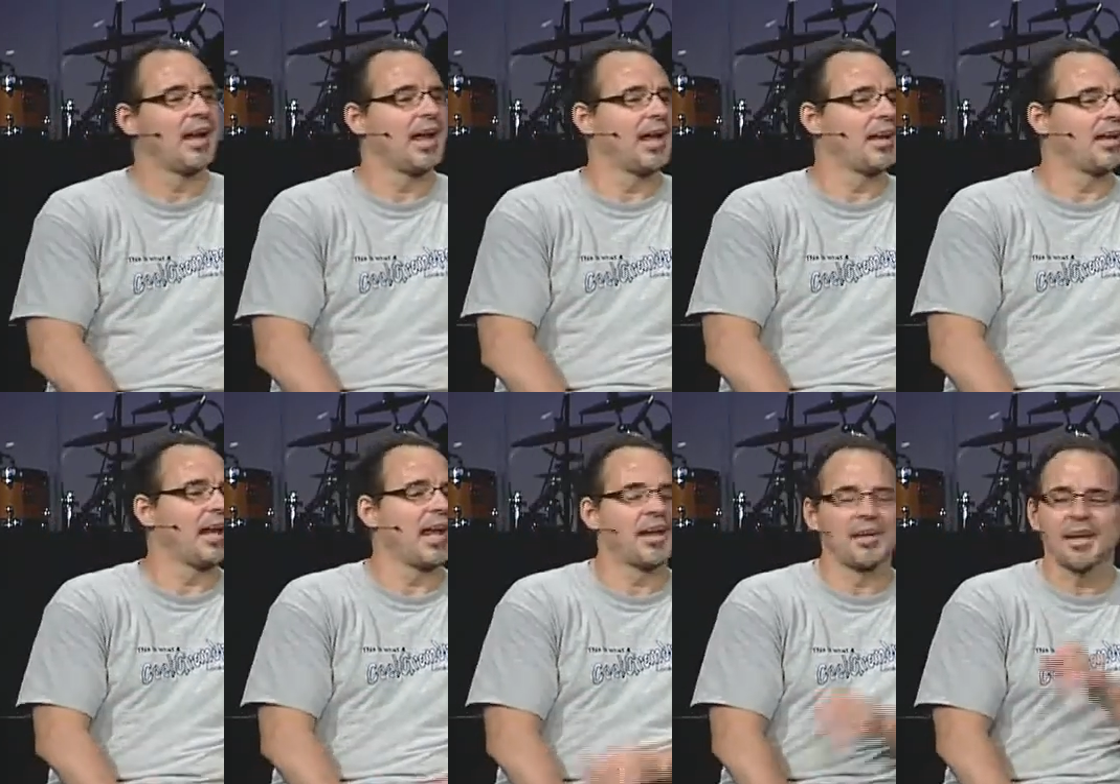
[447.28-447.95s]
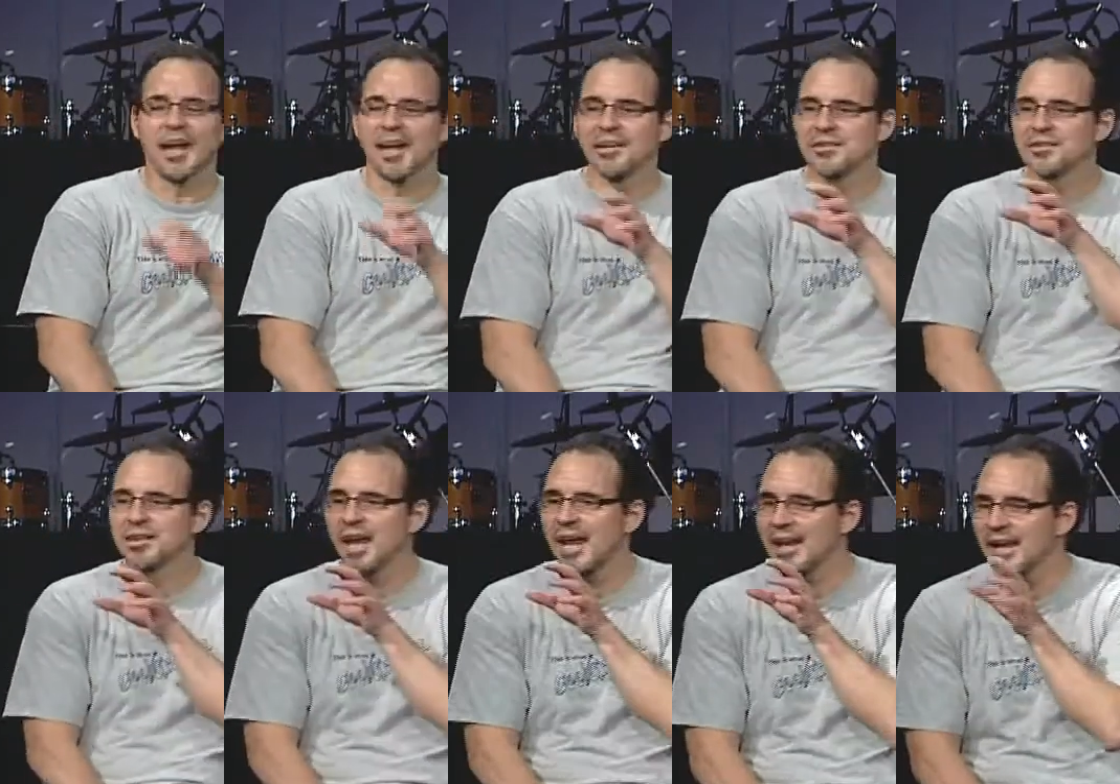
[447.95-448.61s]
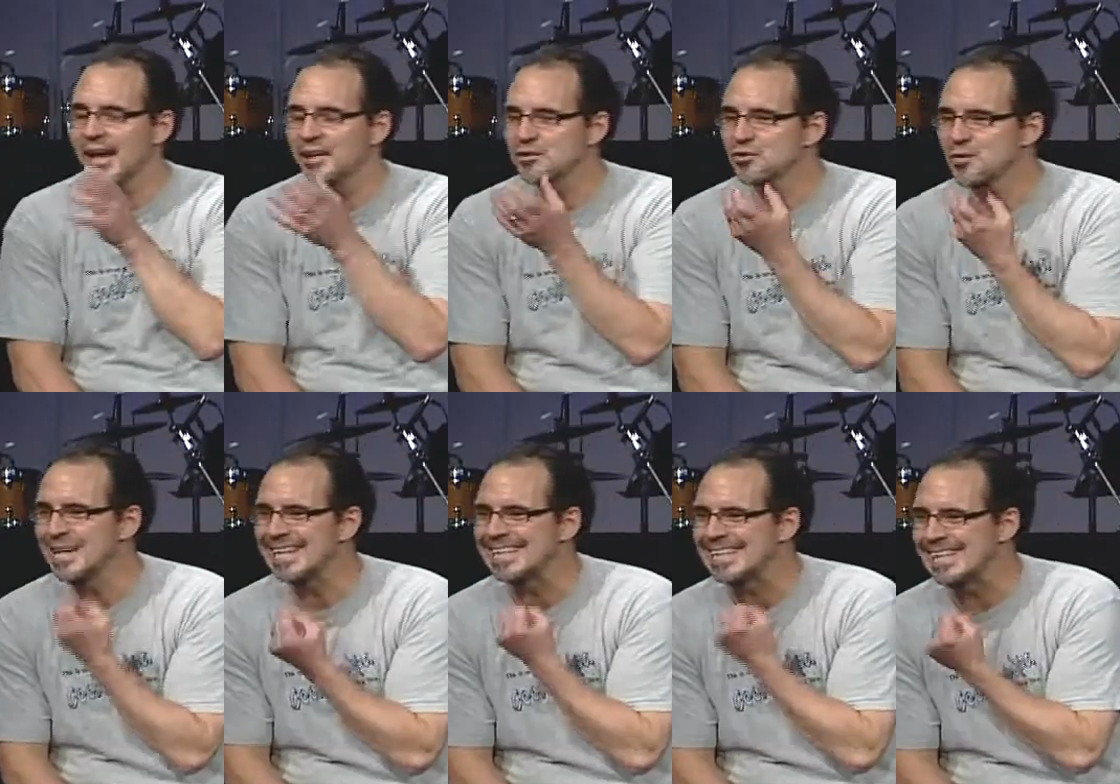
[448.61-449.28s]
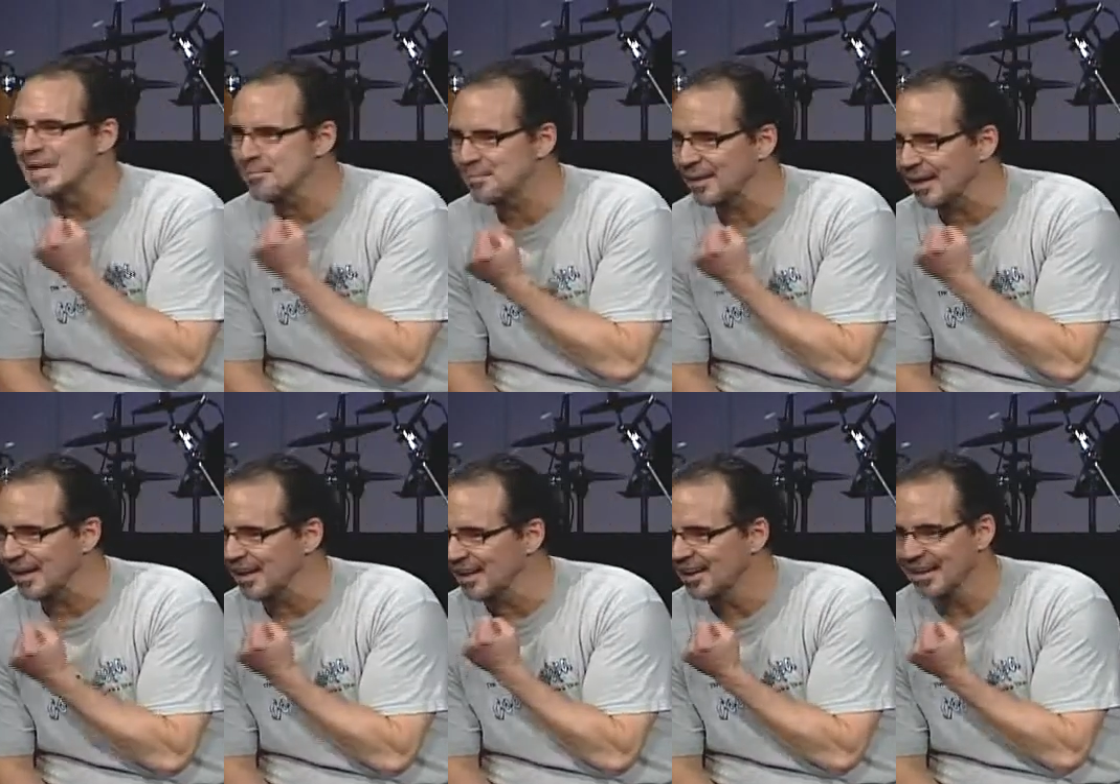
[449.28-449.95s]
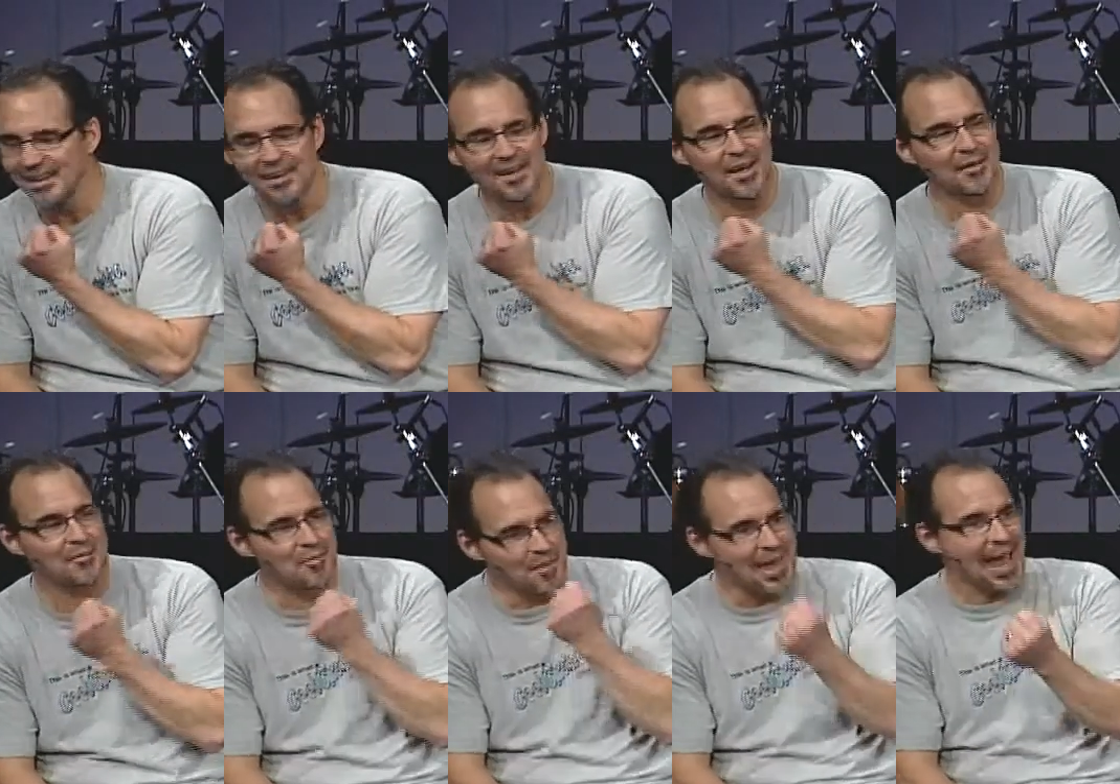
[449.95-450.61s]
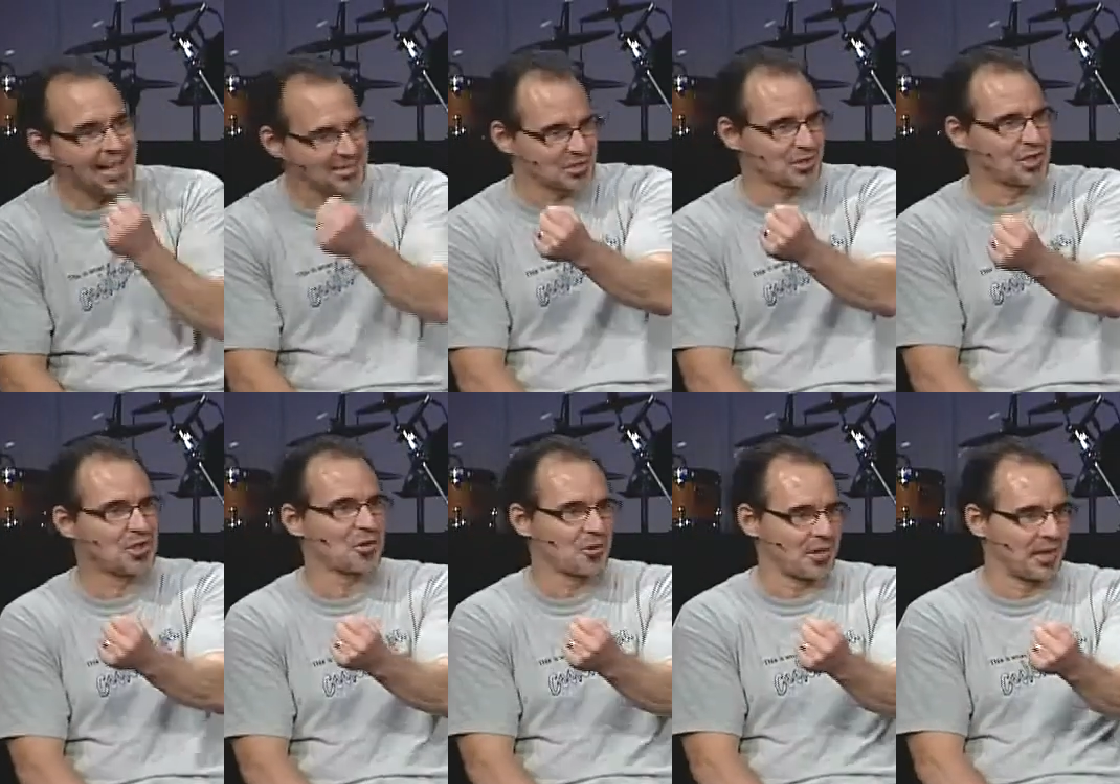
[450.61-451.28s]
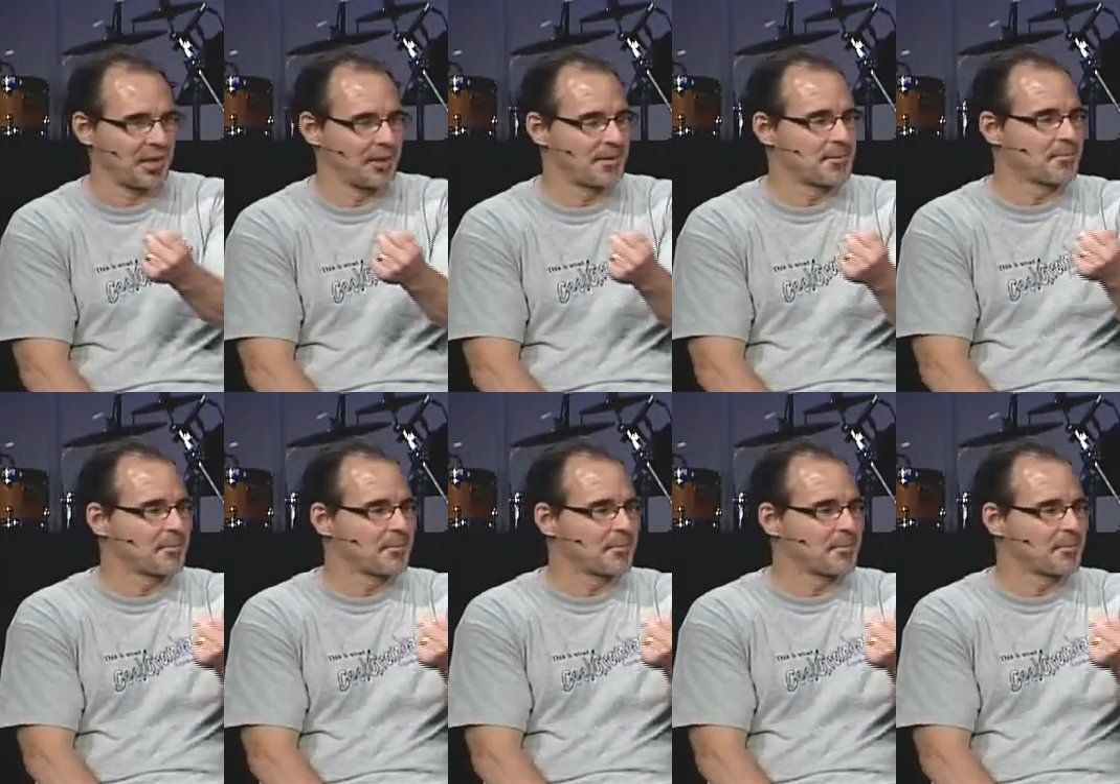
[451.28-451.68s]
And drink deeply of that security.